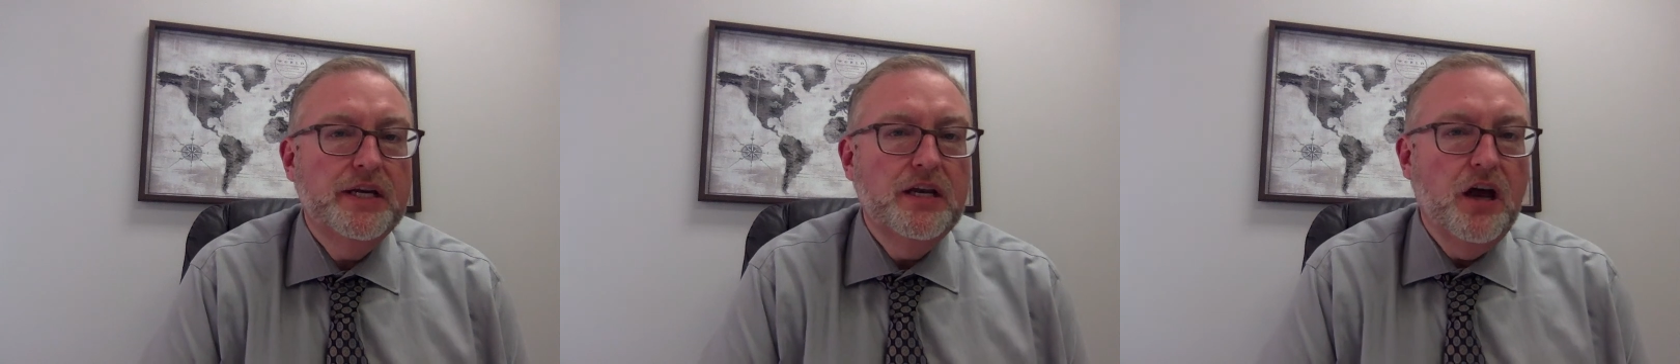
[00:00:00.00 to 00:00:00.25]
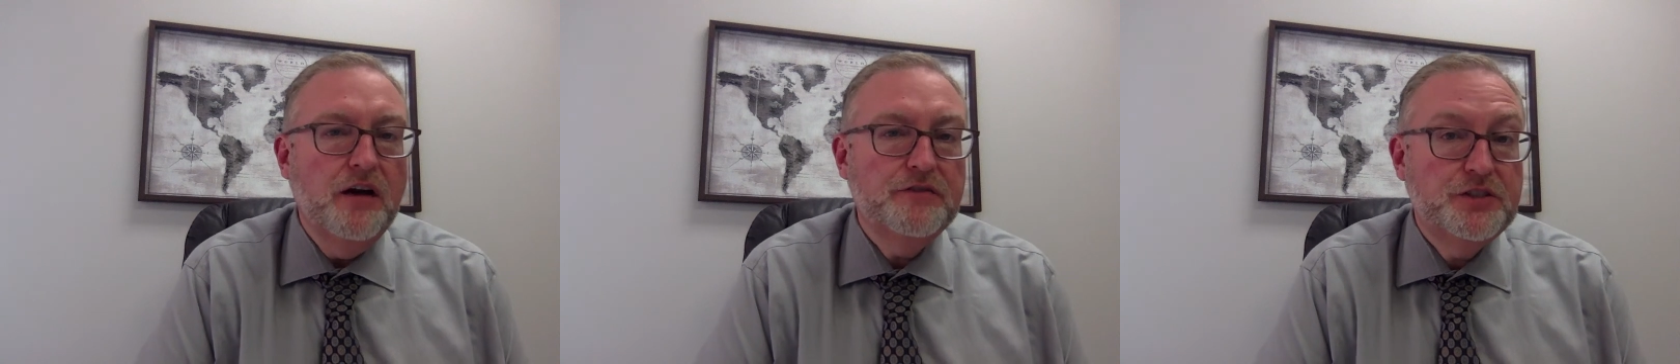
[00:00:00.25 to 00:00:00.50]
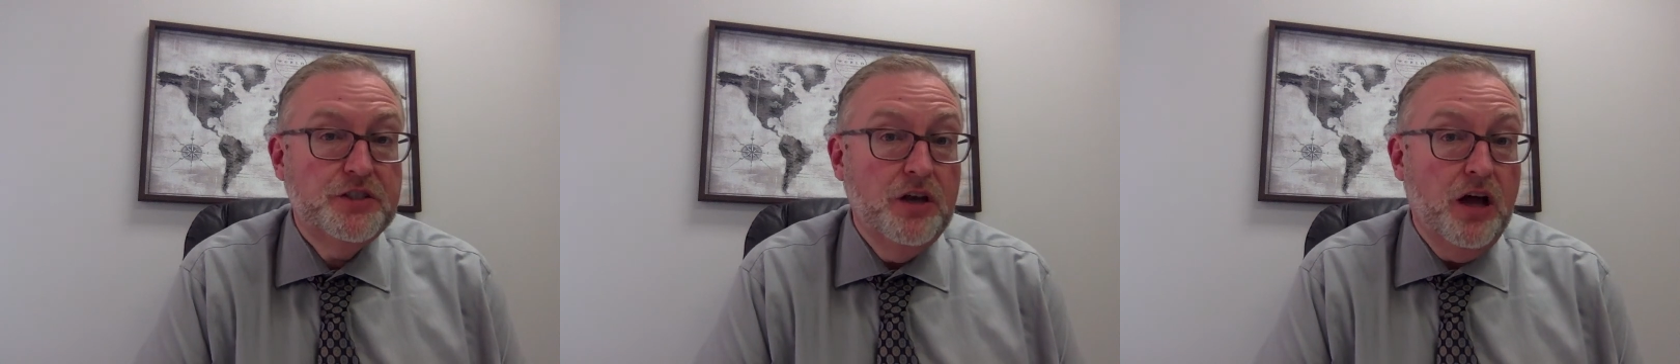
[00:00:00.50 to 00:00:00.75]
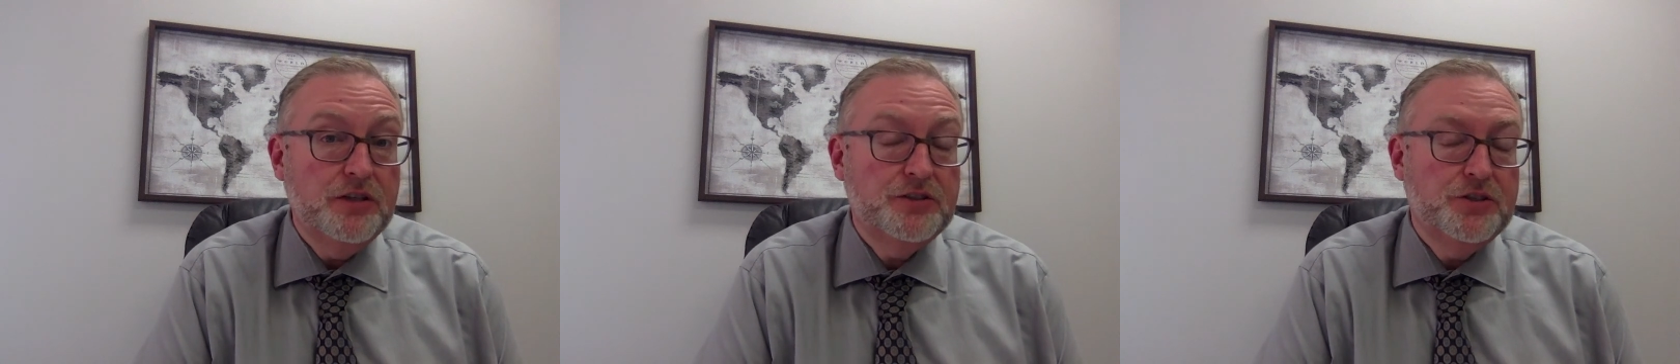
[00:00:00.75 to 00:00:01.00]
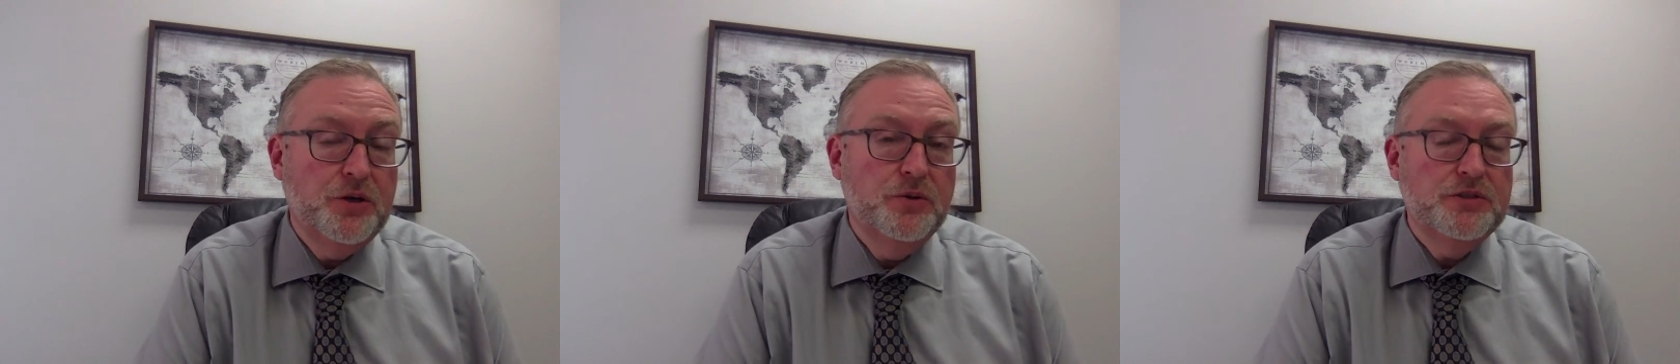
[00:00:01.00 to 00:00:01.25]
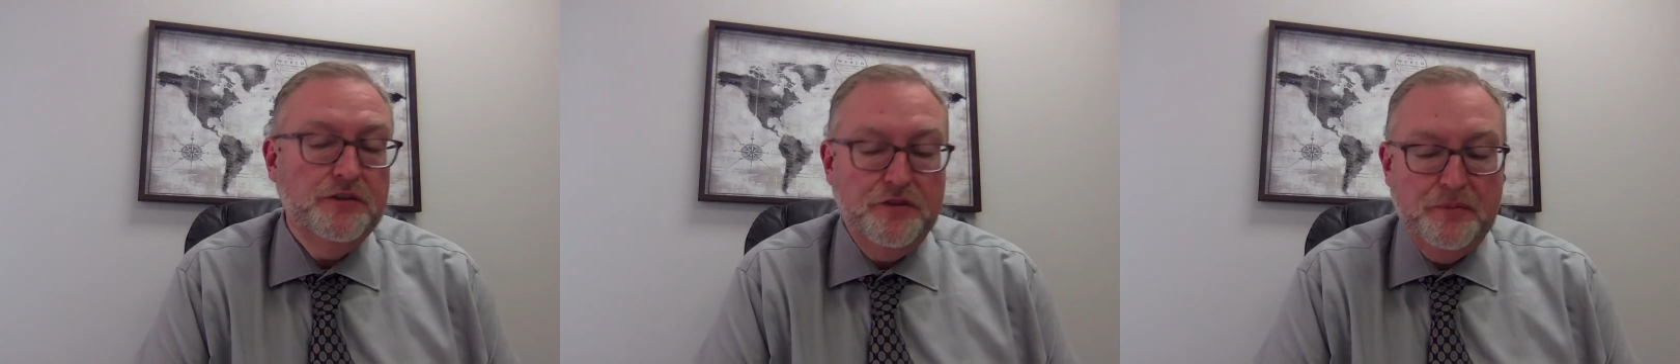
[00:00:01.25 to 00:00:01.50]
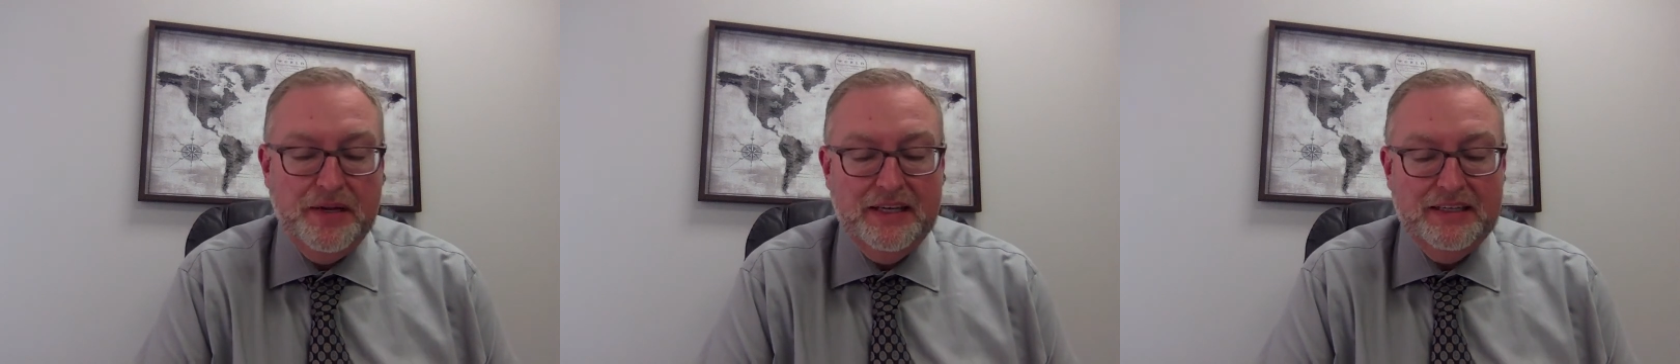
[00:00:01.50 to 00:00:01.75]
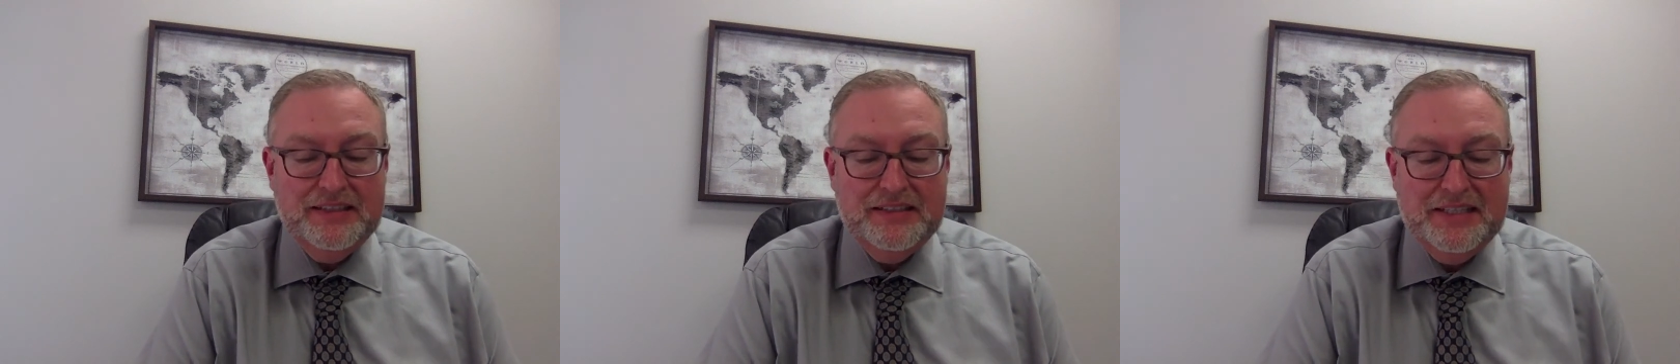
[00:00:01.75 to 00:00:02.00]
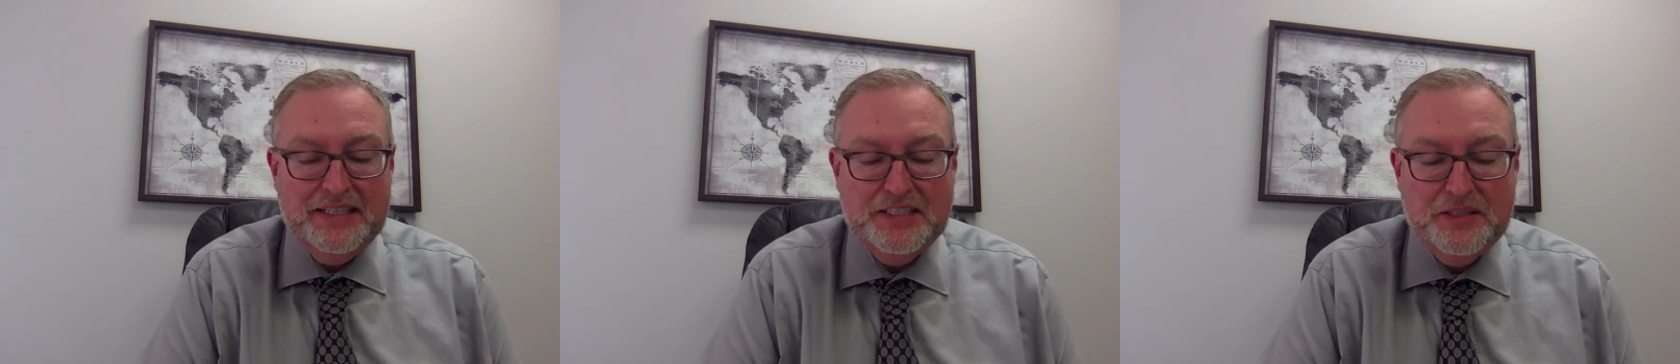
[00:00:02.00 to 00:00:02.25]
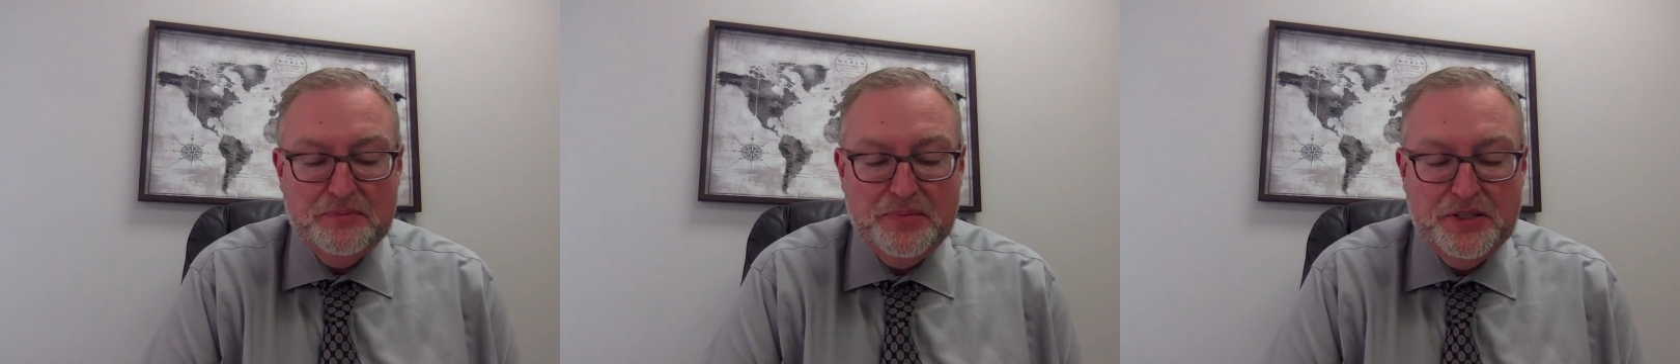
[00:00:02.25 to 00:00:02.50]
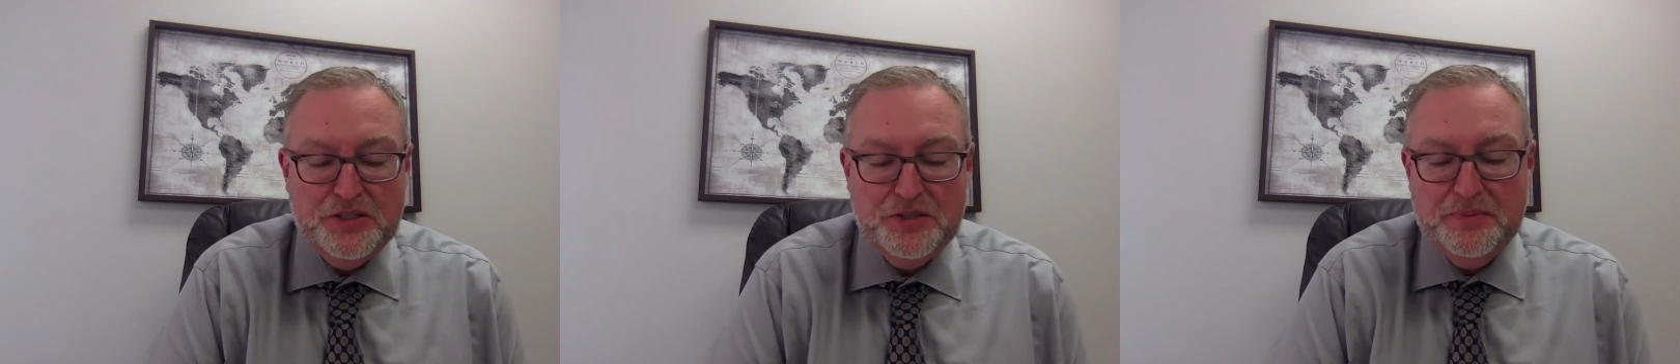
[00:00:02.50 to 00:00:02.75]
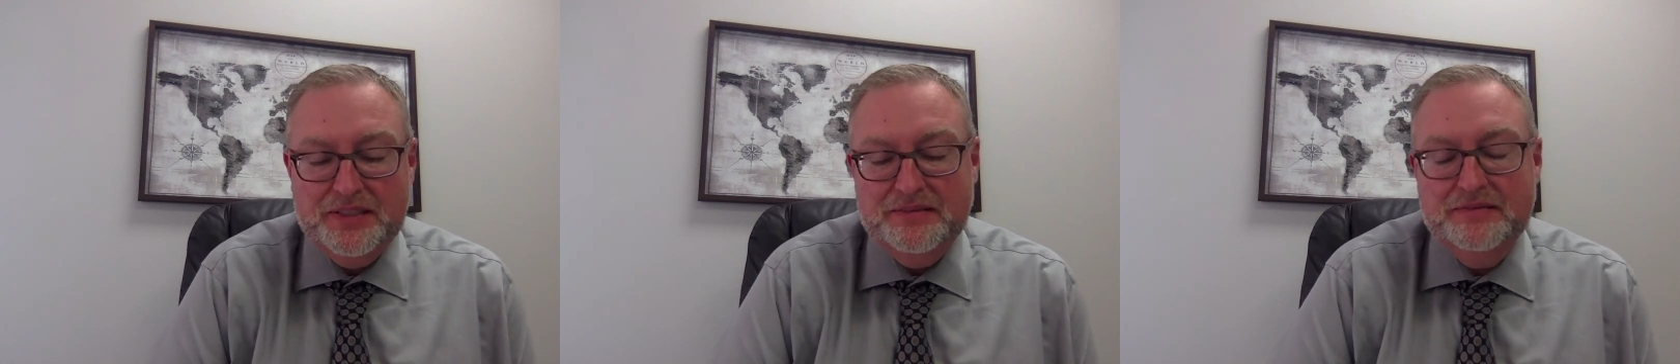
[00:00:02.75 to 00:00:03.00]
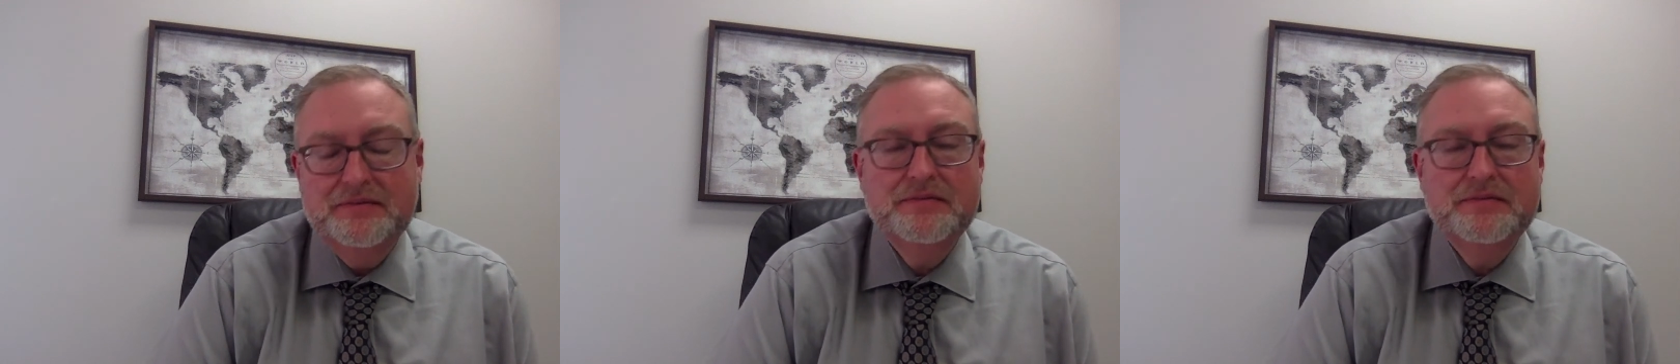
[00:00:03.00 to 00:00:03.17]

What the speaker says: he lost Joseph, he began to cling to Benjamin.